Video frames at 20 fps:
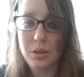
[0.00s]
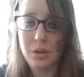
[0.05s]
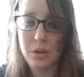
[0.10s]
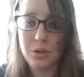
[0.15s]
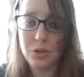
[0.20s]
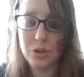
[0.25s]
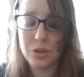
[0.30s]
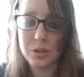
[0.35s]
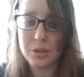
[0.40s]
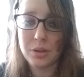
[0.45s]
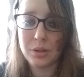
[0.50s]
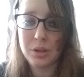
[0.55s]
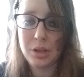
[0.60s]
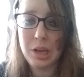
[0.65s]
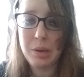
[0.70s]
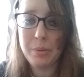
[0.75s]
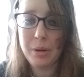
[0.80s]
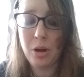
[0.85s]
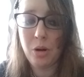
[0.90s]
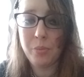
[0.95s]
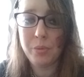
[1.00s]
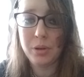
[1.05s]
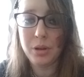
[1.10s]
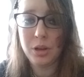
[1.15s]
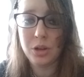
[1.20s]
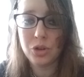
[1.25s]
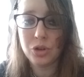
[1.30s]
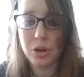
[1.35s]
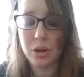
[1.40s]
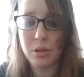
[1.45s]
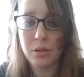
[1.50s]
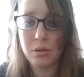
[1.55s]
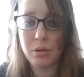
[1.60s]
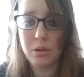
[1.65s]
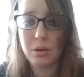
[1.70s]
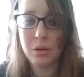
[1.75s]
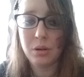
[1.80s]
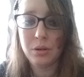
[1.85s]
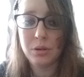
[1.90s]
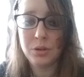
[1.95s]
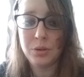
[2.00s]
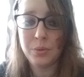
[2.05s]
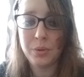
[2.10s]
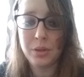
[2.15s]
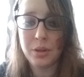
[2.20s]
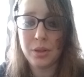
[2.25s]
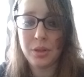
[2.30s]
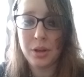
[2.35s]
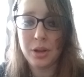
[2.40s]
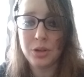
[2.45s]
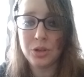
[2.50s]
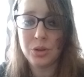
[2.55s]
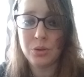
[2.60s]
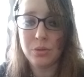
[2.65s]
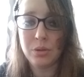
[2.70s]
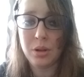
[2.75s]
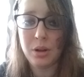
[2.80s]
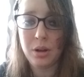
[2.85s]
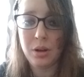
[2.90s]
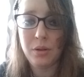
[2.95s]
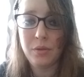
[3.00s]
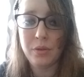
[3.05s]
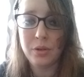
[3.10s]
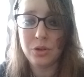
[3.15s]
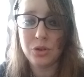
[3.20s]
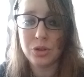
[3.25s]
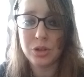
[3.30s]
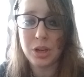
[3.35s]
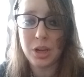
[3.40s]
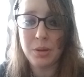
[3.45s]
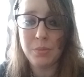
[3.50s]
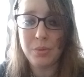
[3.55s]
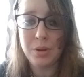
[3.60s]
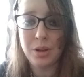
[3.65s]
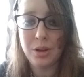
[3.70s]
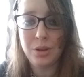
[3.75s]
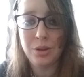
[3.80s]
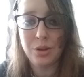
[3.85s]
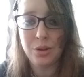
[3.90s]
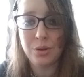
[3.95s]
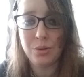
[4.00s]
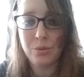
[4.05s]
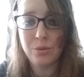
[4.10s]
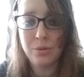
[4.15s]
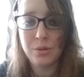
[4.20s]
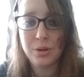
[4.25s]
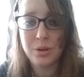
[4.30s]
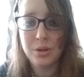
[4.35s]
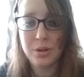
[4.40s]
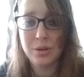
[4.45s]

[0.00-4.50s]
and just keep helping each other, doing the things you love, and just keep being you.